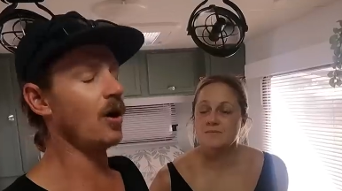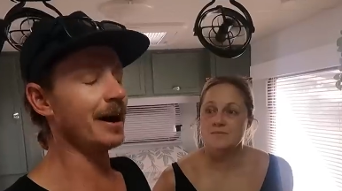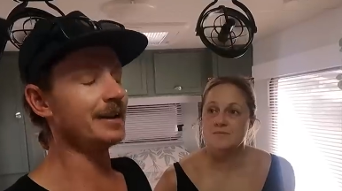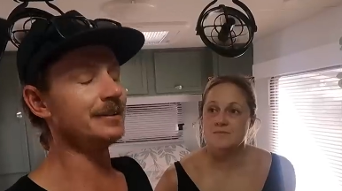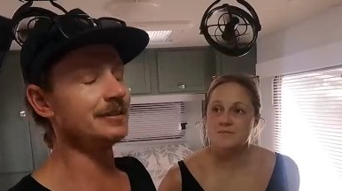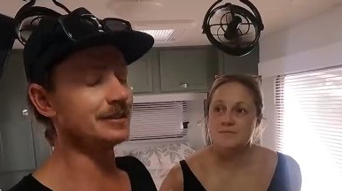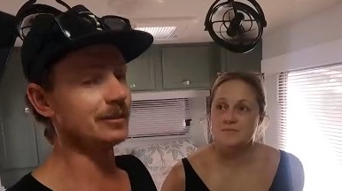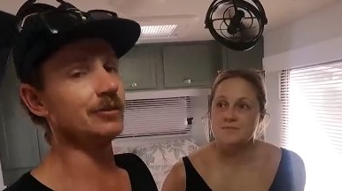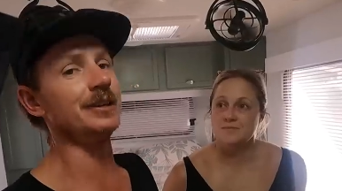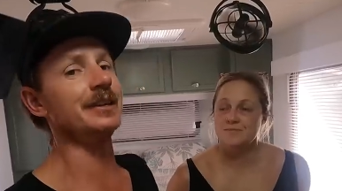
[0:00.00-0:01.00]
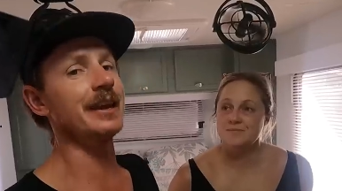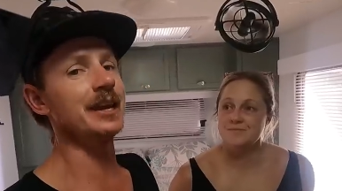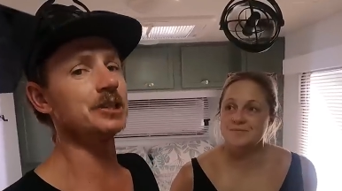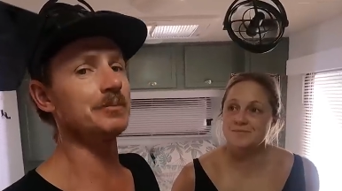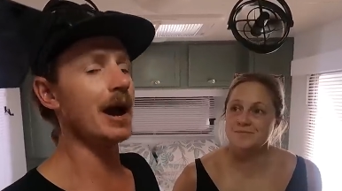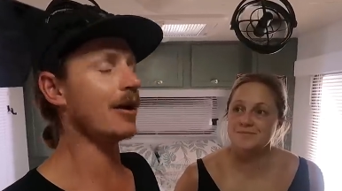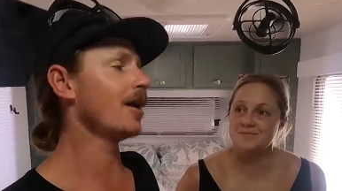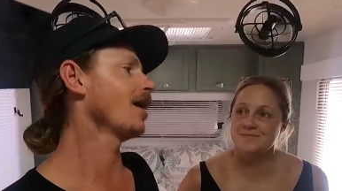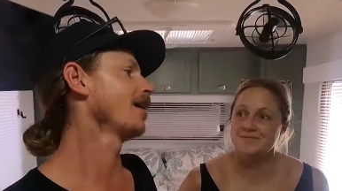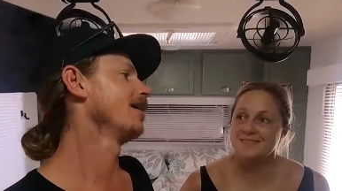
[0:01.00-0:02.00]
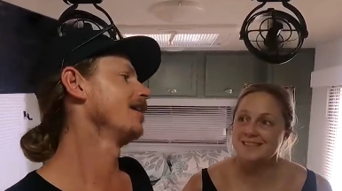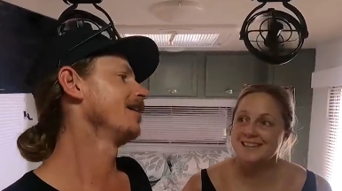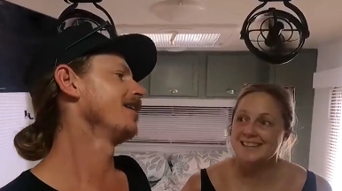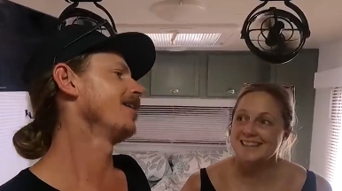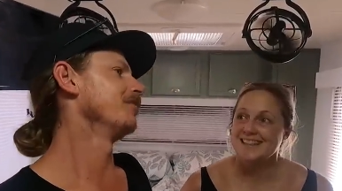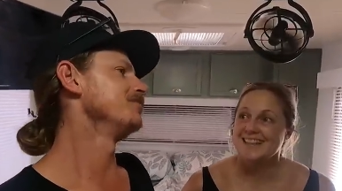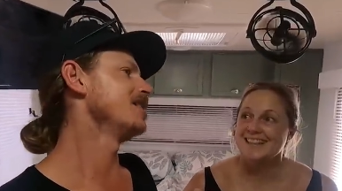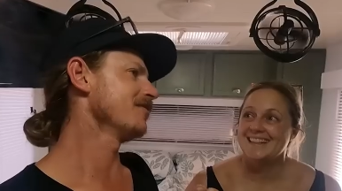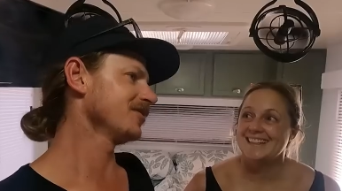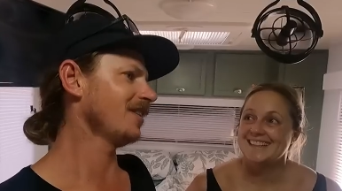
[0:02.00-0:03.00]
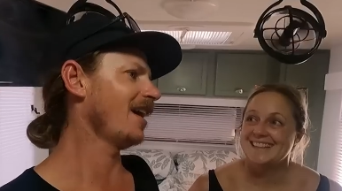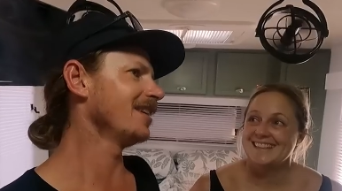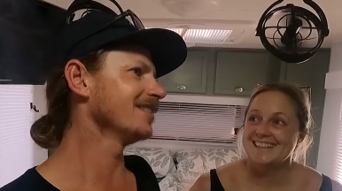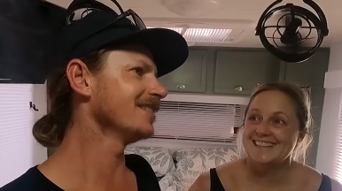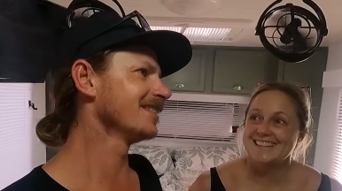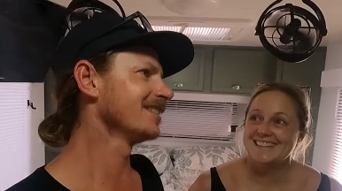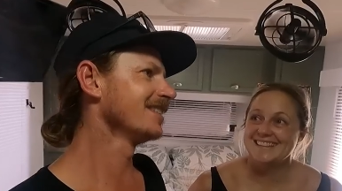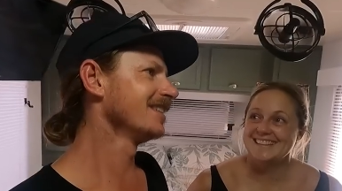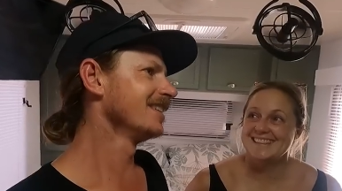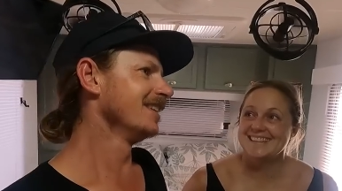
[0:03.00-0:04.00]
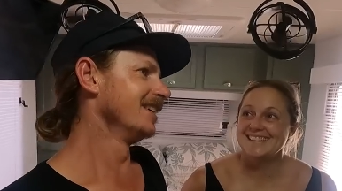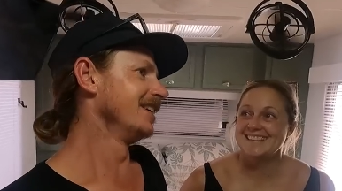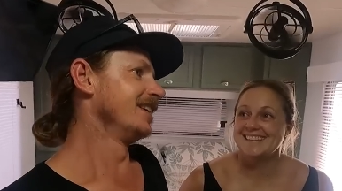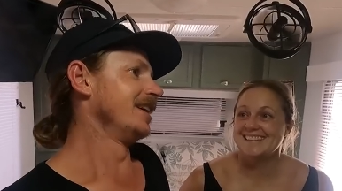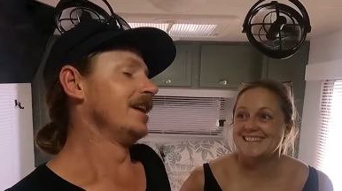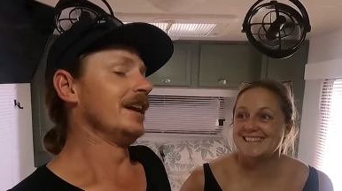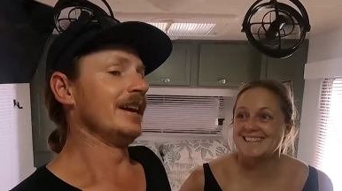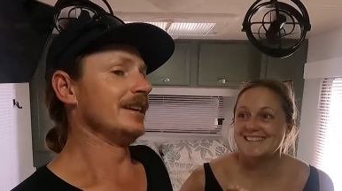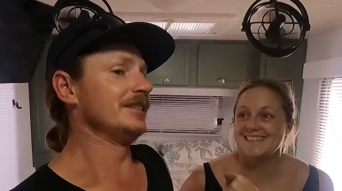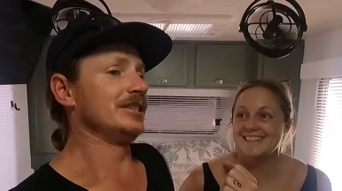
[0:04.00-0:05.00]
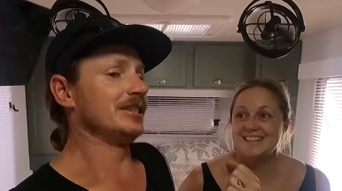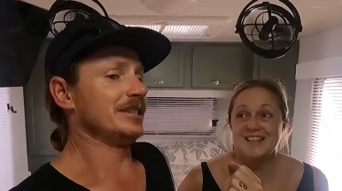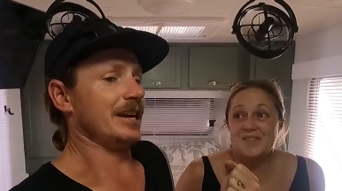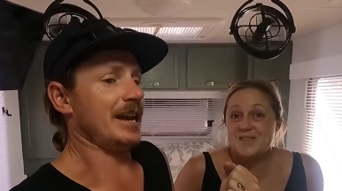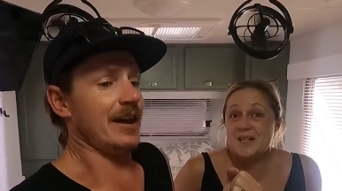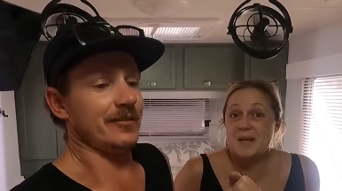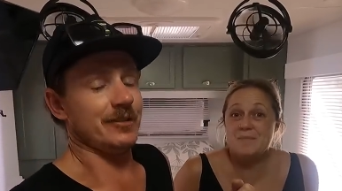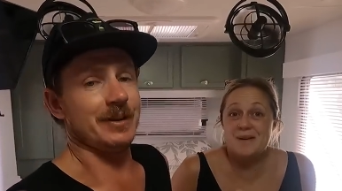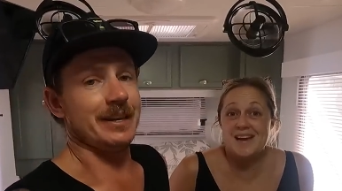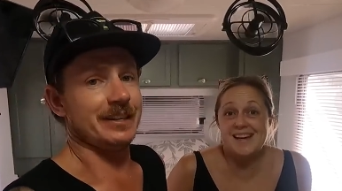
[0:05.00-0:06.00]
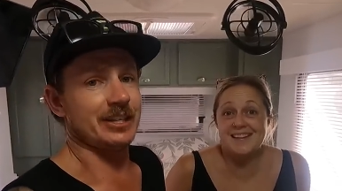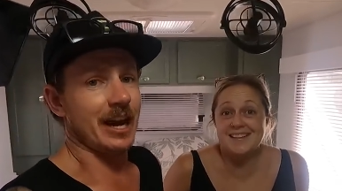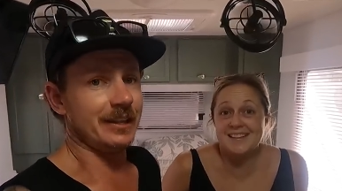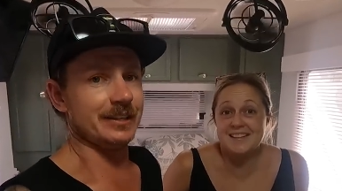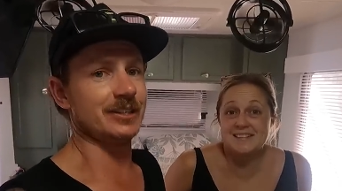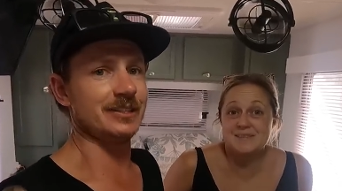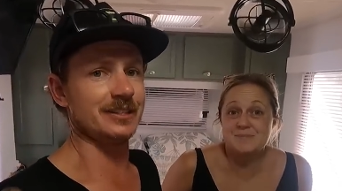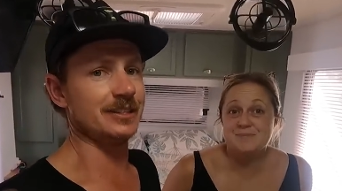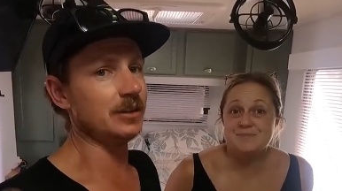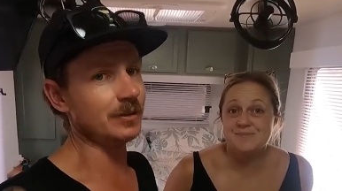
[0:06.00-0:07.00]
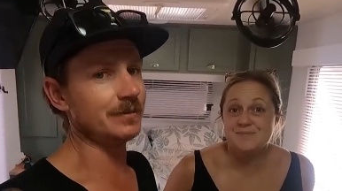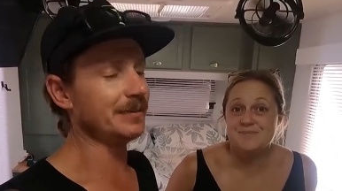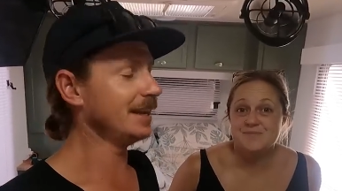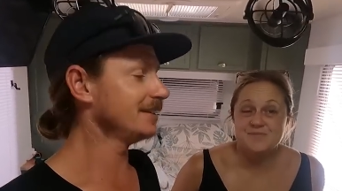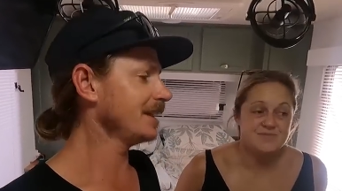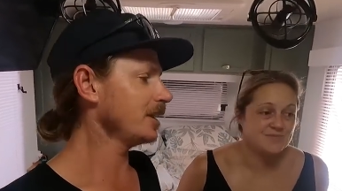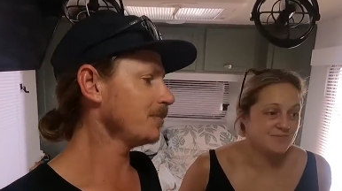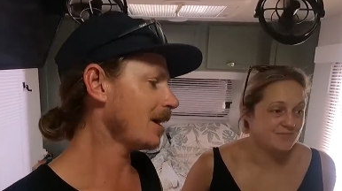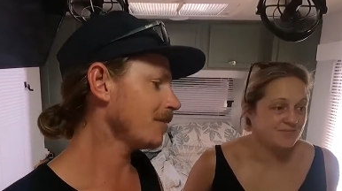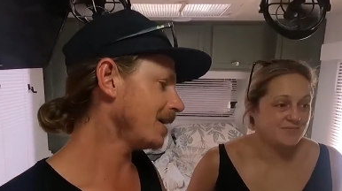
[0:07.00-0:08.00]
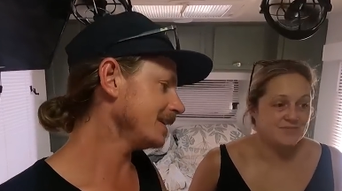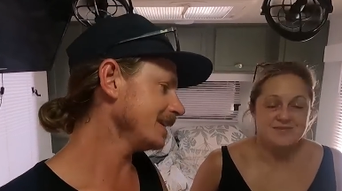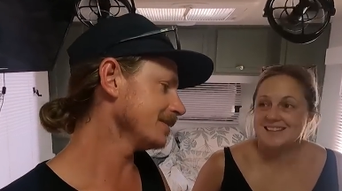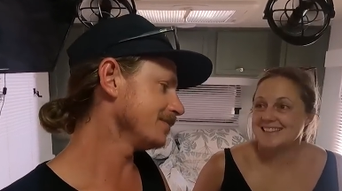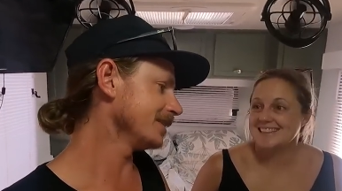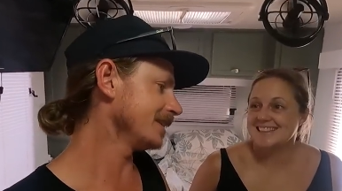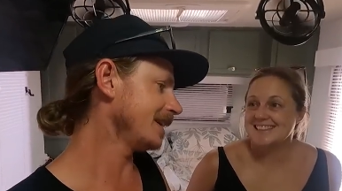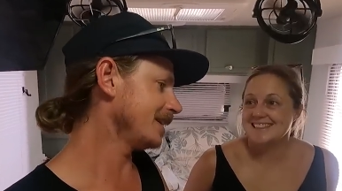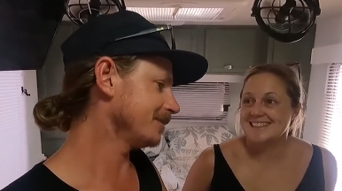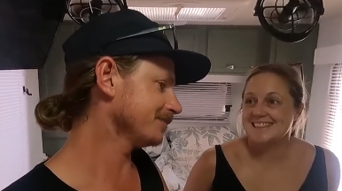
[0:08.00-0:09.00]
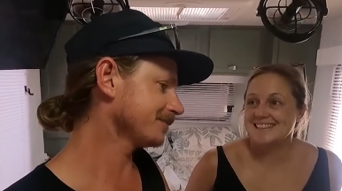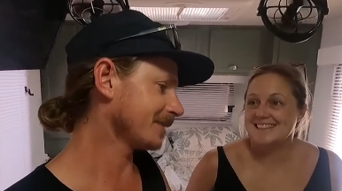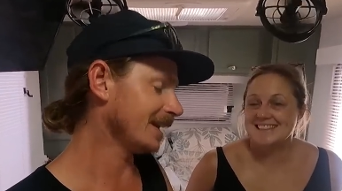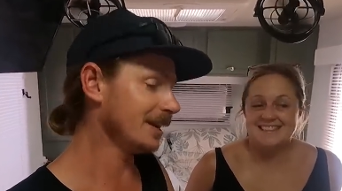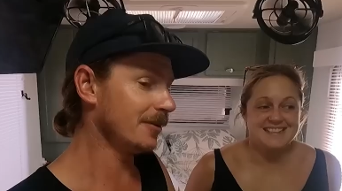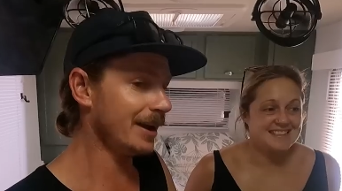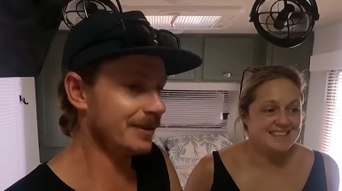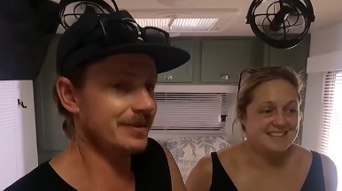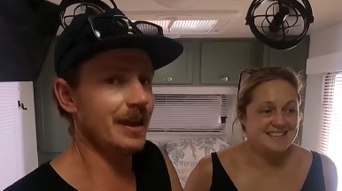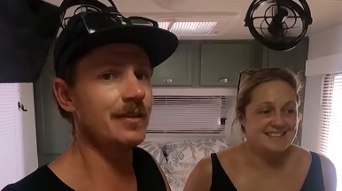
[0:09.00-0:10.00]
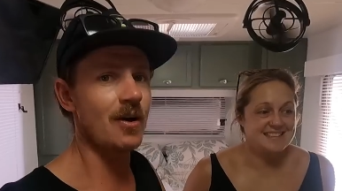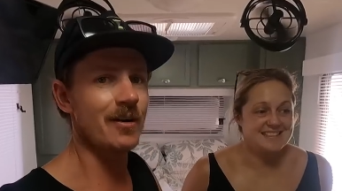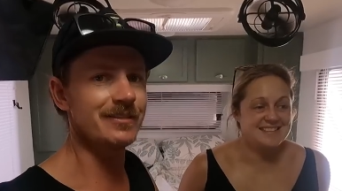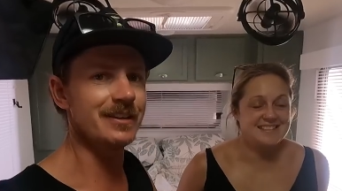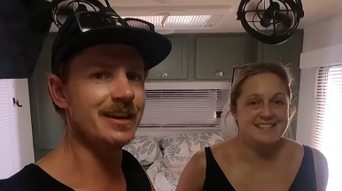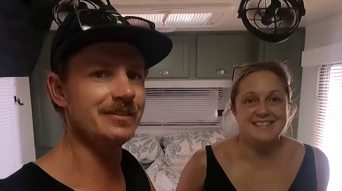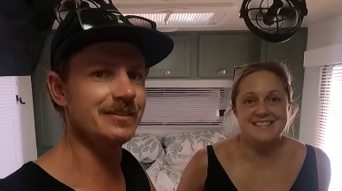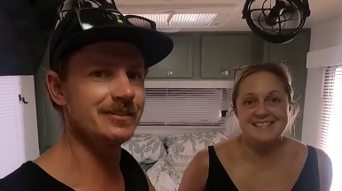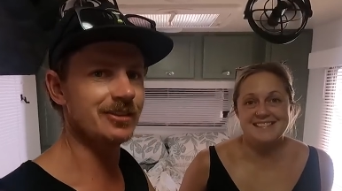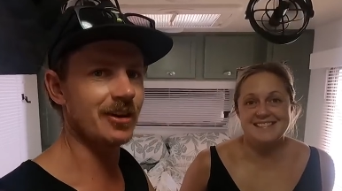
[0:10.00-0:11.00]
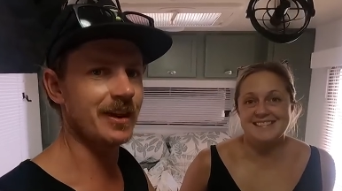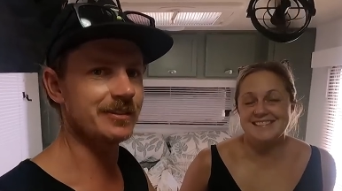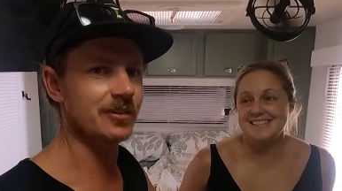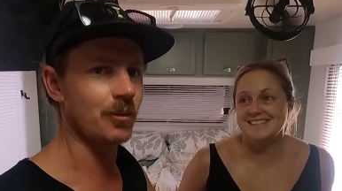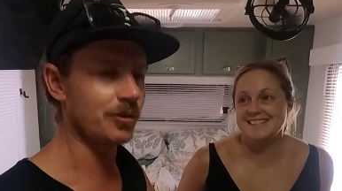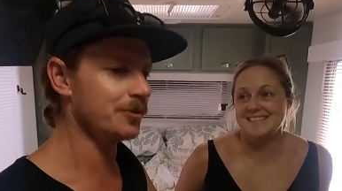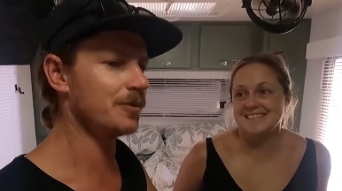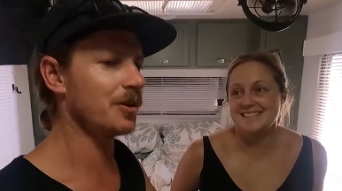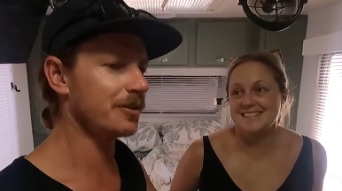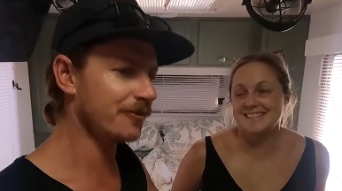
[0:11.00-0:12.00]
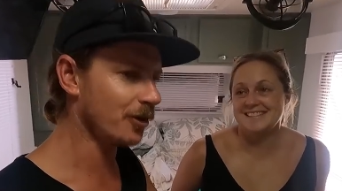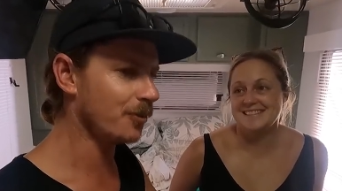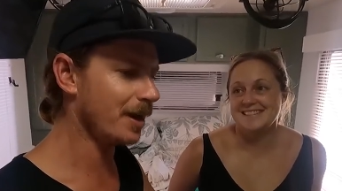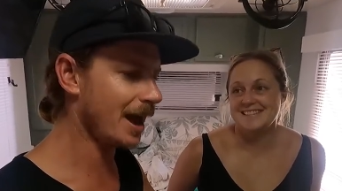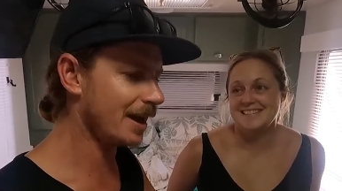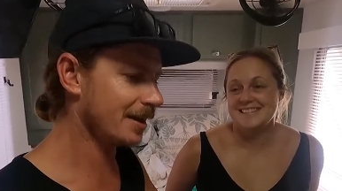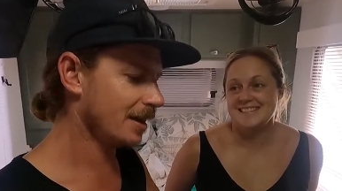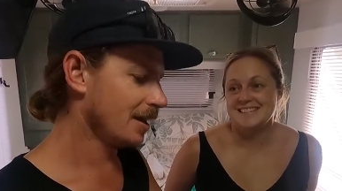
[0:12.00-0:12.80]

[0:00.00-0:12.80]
Speaker 1: I still didn't catch a barra. I'm devastated. It's just going to have to be the challenge. I just still need to get a barramundi. But um, anyway, the other guys did, so that's awesome. I got to film that.